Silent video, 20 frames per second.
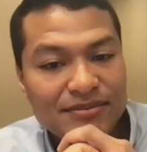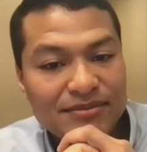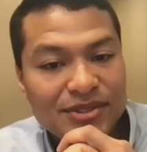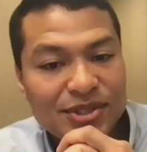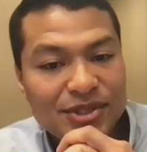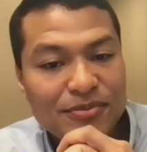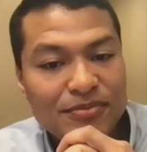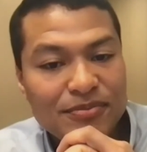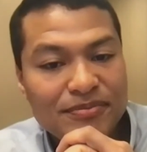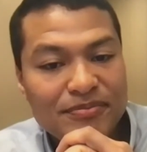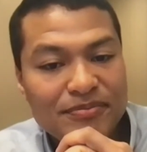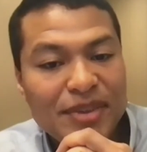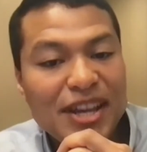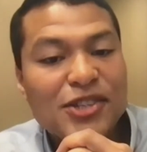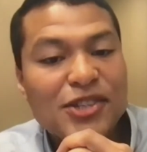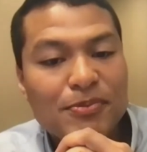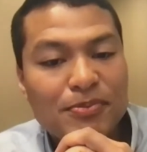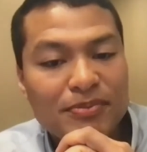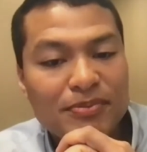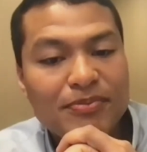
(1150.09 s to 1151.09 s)
So
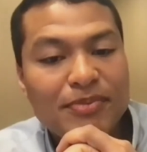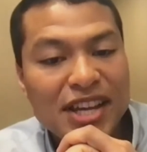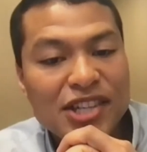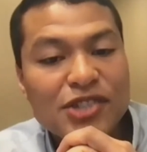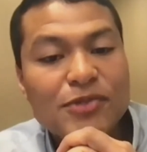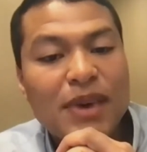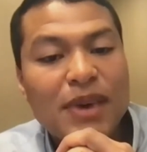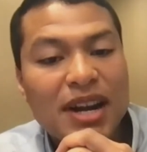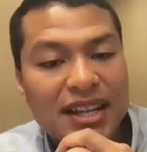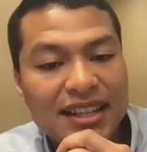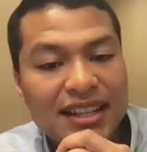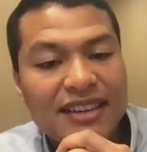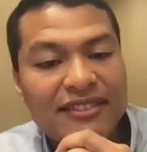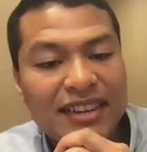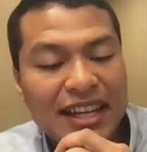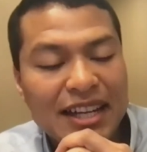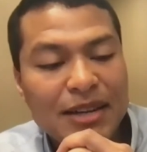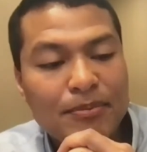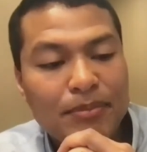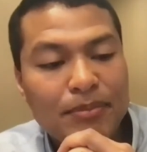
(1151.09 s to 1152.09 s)
benchmarking
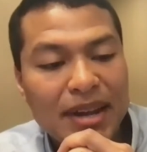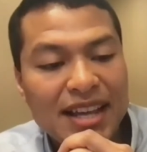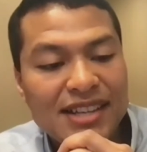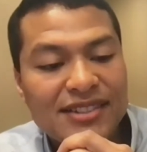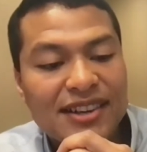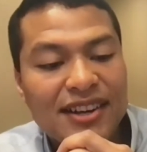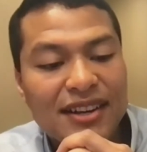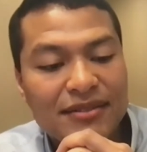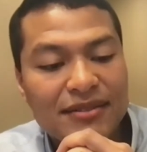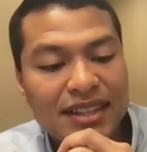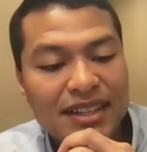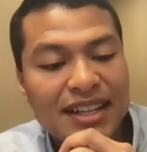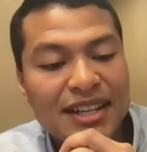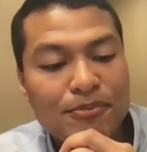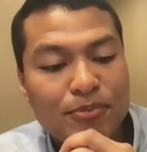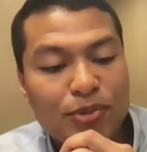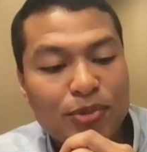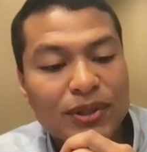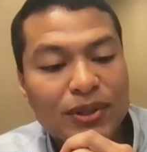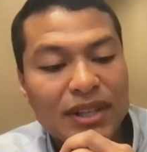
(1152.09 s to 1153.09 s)
definitely plays an
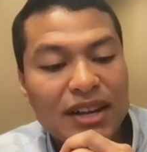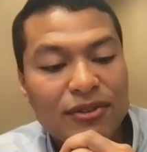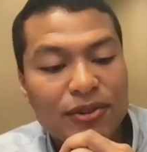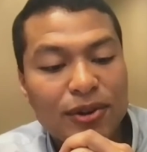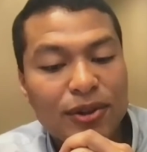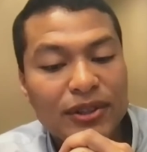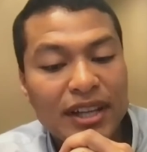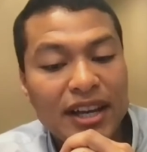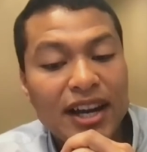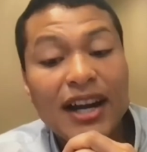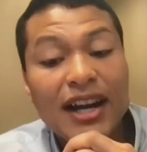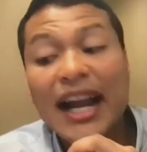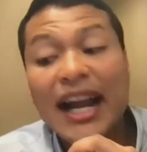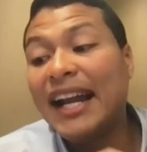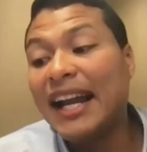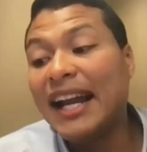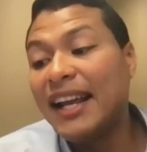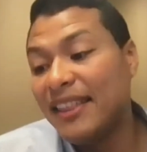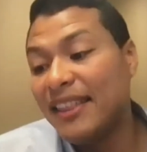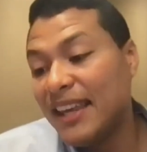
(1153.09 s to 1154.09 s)
important role there.
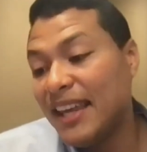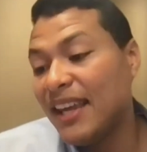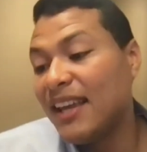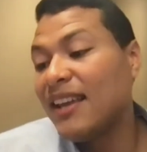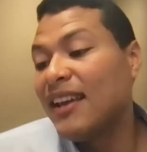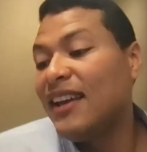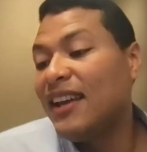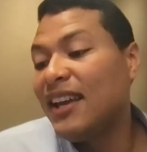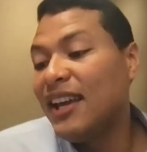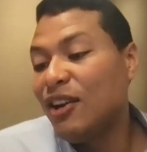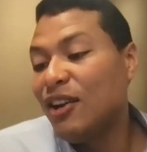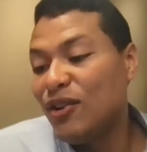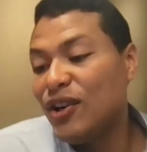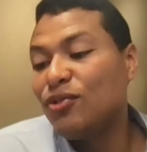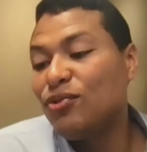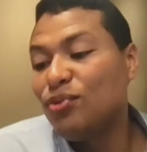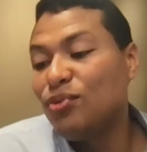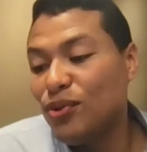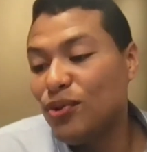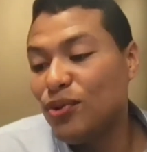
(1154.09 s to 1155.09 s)
And I think in order
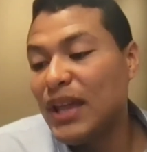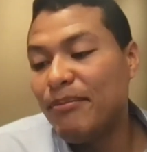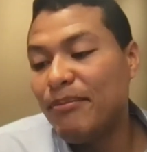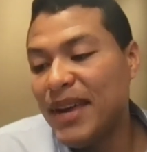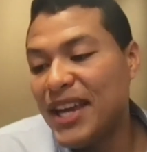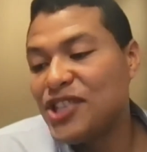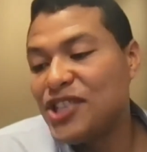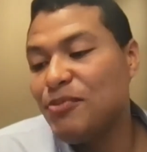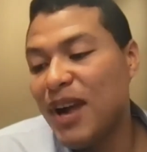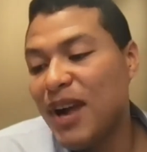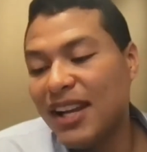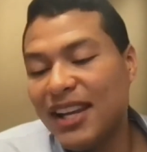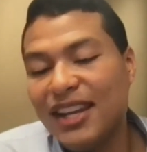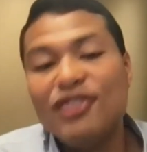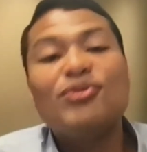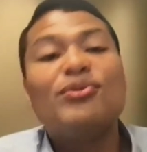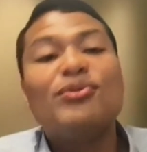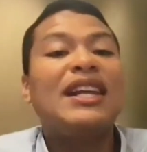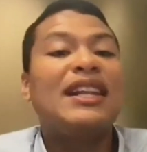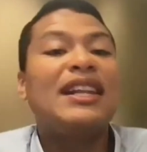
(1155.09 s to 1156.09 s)
to do that
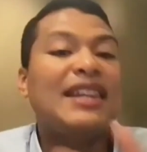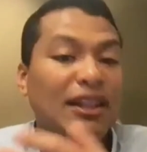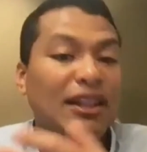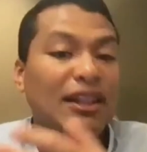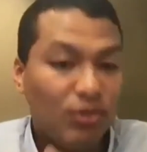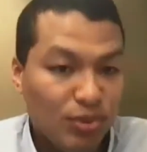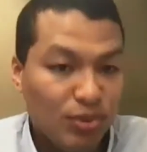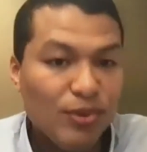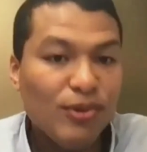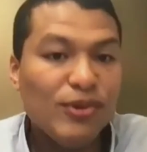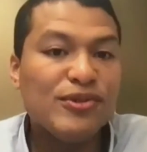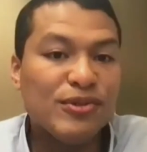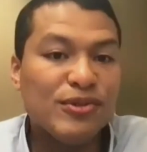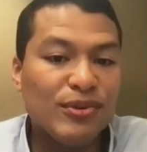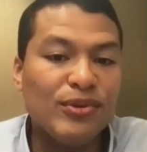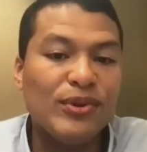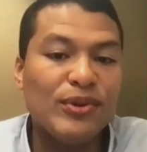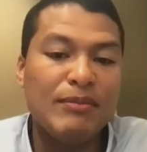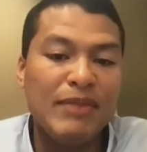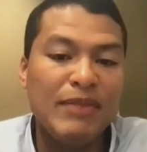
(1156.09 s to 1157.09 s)
benchmarking, you need the tools to
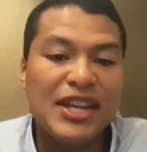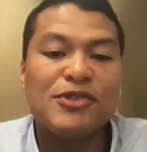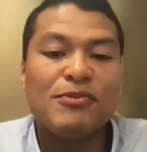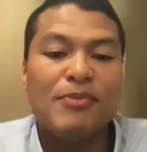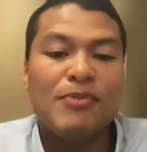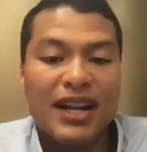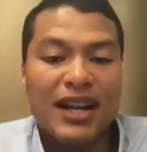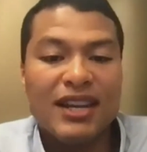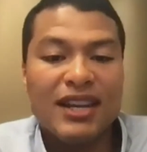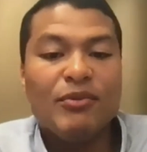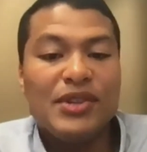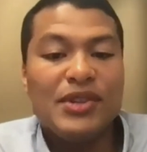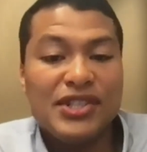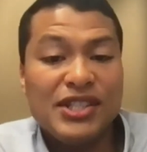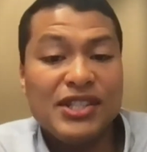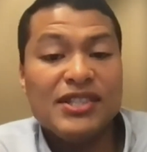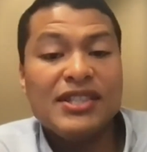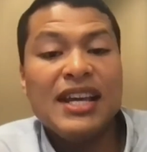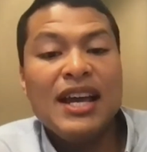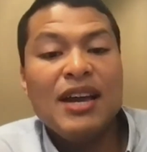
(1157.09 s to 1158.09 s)
do the benchmarking, which
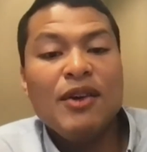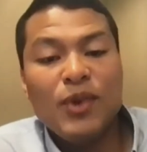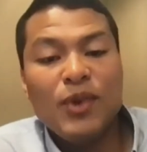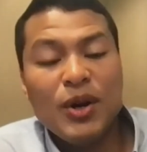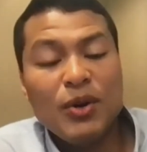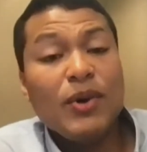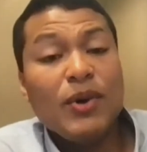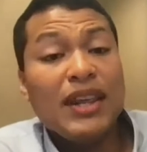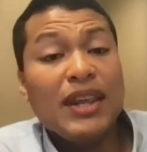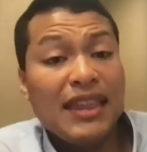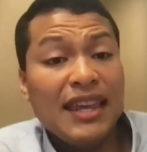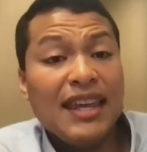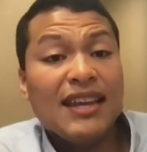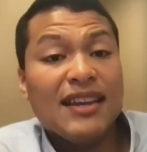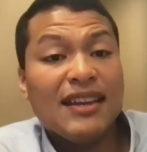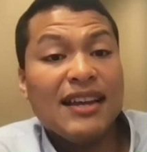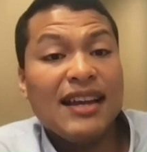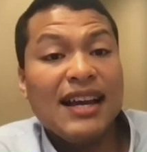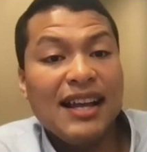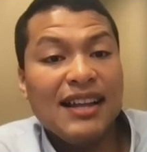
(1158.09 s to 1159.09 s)
is where we
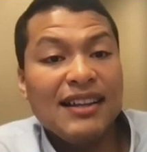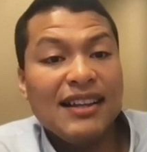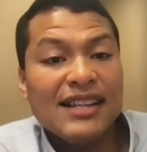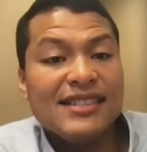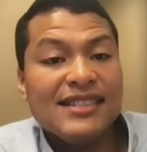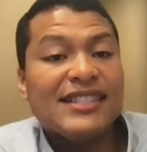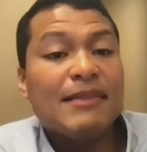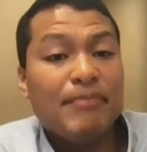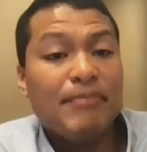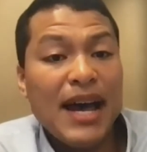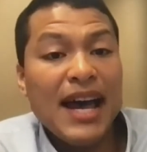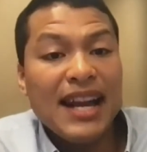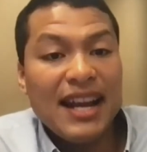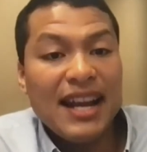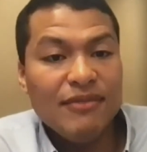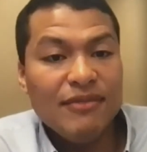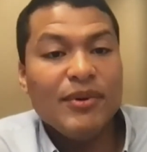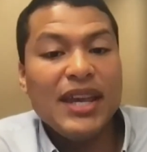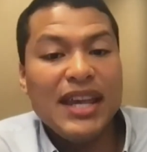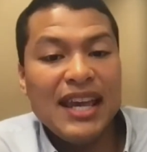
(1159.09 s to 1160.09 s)
think as
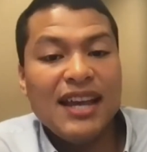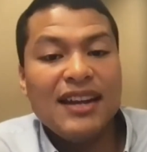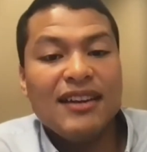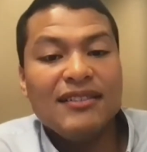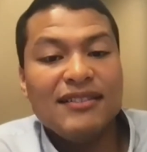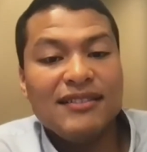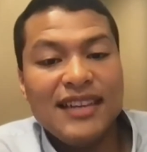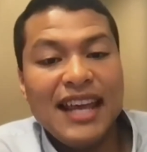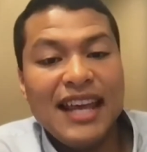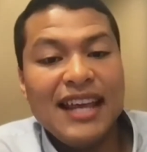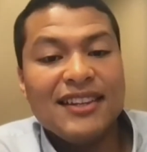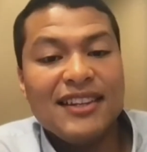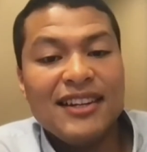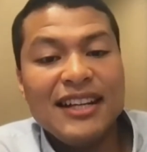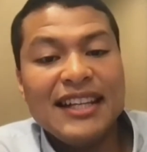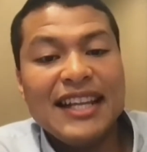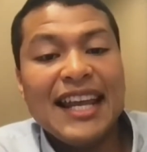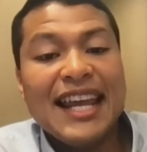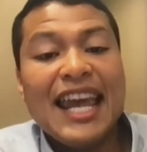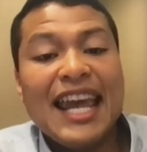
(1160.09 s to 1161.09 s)
Zapata, we can enter
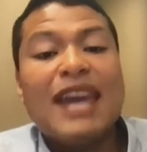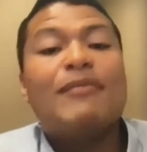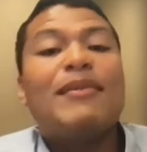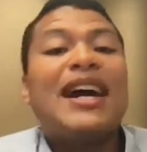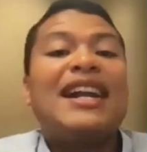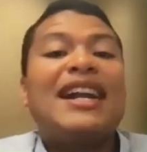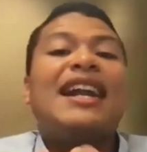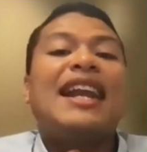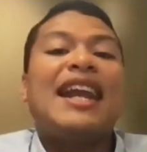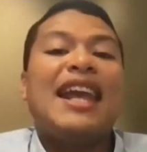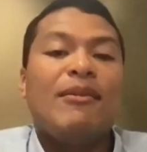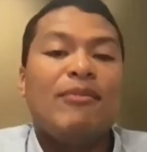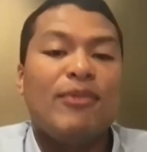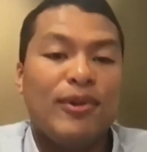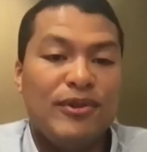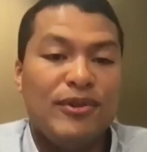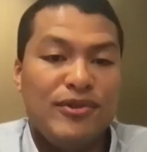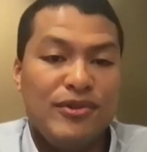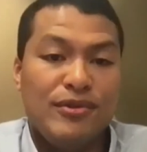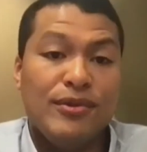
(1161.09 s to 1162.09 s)
in the game and
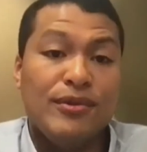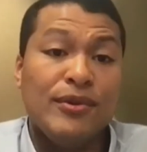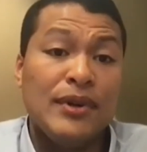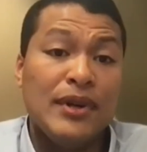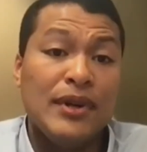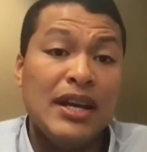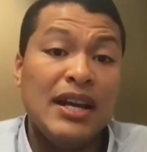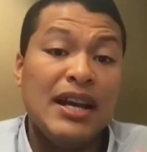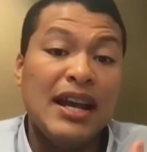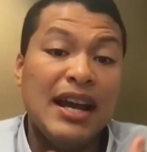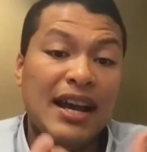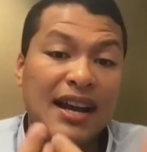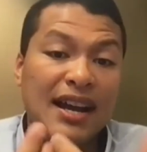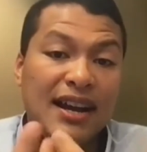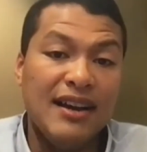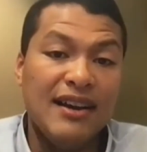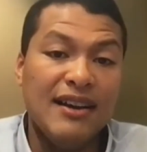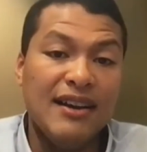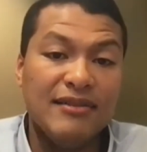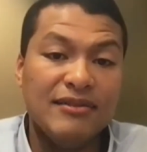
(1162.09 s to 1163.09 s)
enable you
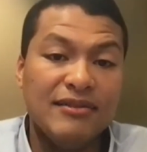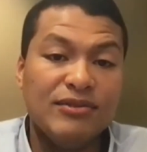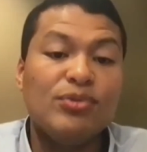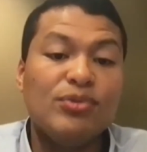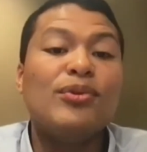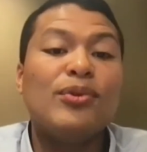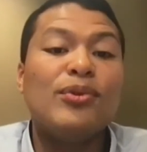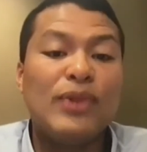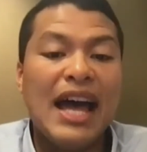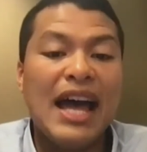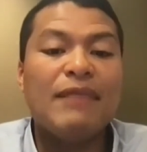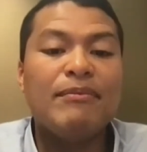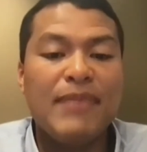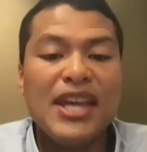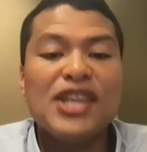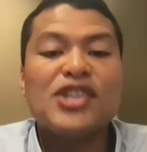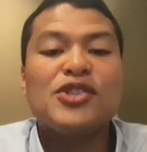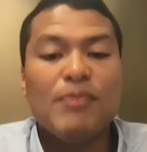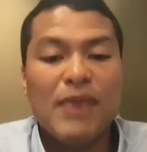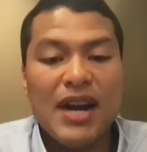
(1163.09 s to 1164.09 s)
to do that
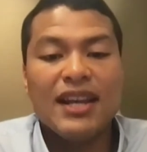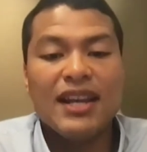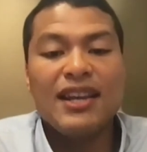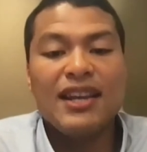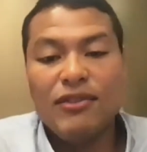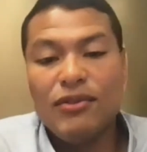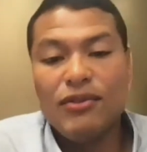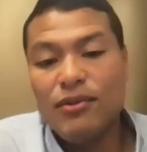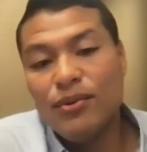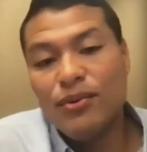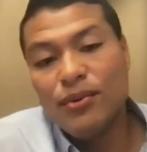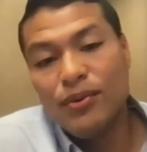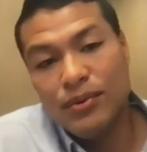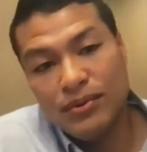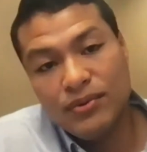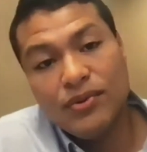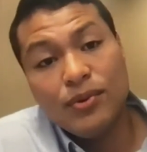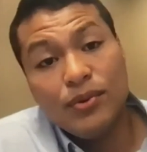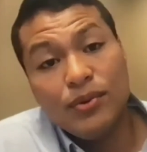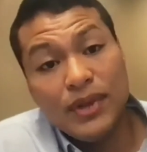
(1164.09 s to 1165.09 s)
benchmarking through
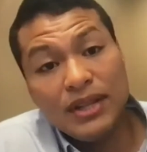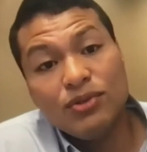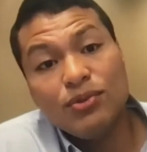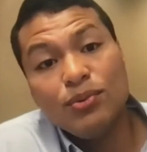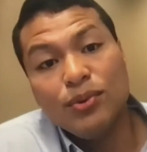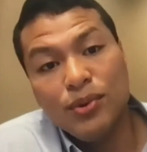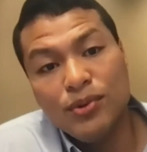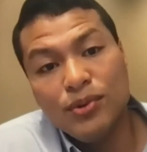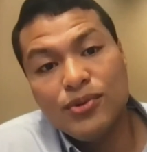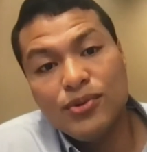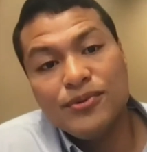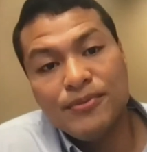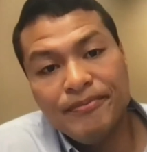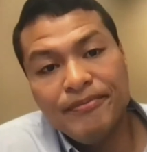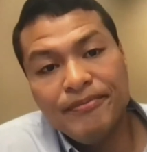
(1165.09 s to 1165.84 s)
the tools.